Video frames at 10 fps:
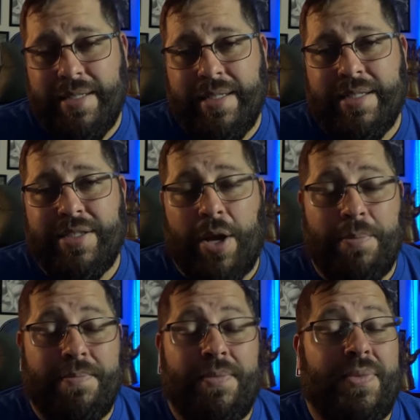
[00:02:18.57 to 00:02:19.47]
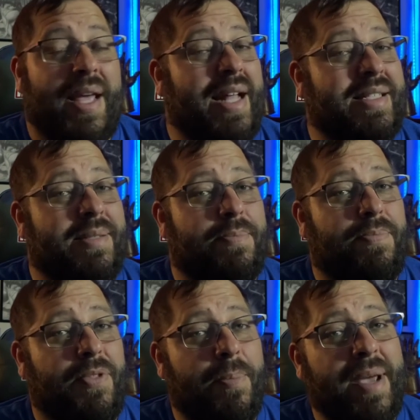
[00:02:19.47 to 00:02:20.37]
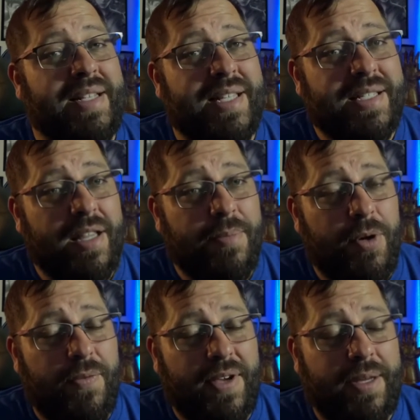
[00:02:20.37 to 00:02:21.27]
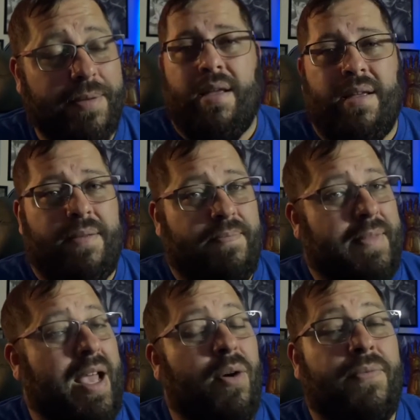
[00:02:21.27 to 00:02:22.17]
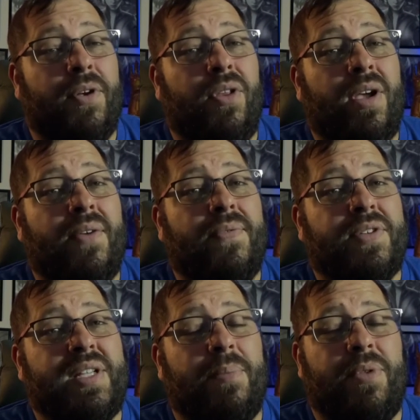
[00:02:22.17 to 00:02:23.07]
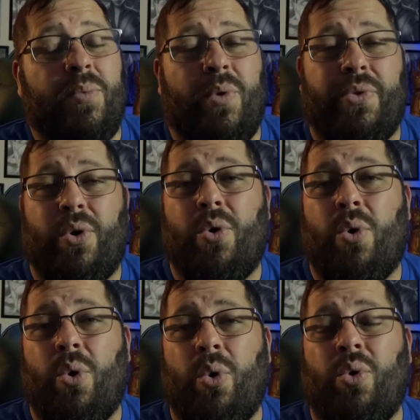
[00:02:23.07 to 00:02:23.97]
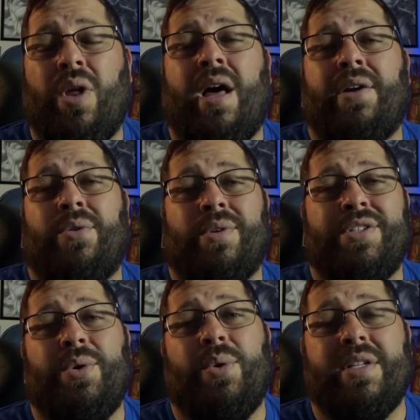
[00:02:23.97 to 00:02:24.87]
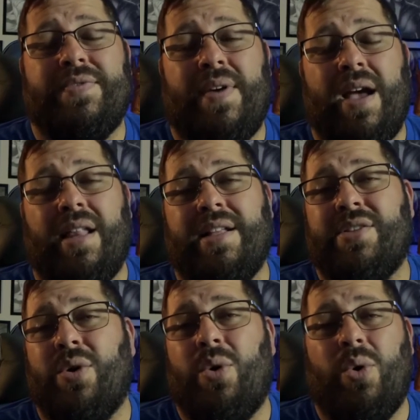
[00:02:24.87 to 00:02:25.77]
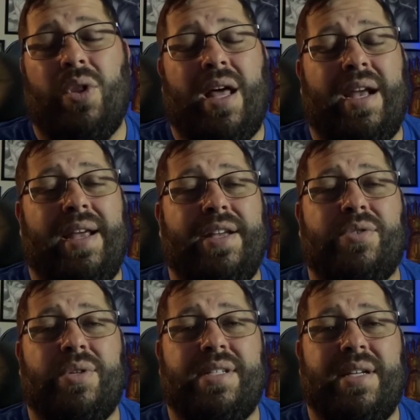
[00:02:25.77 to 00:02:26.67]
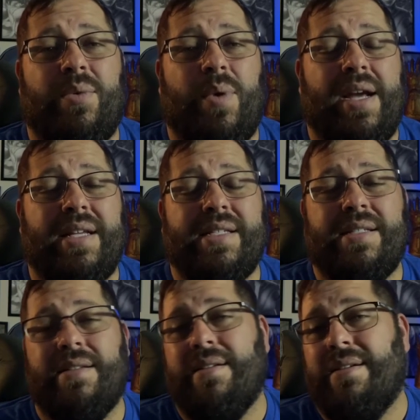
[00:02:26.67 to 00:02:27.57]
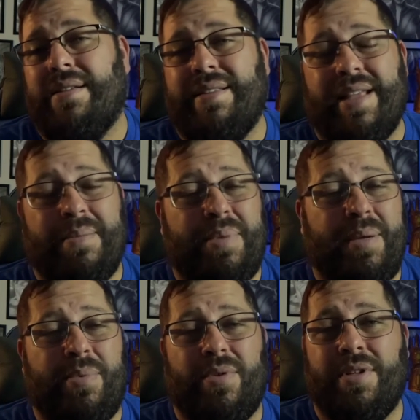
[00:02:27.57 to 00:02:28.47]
So, that's the basis of the movie. Now, if you're looking for something with a whole lot of gratuitous violence, a whole lot of interesting ways that people,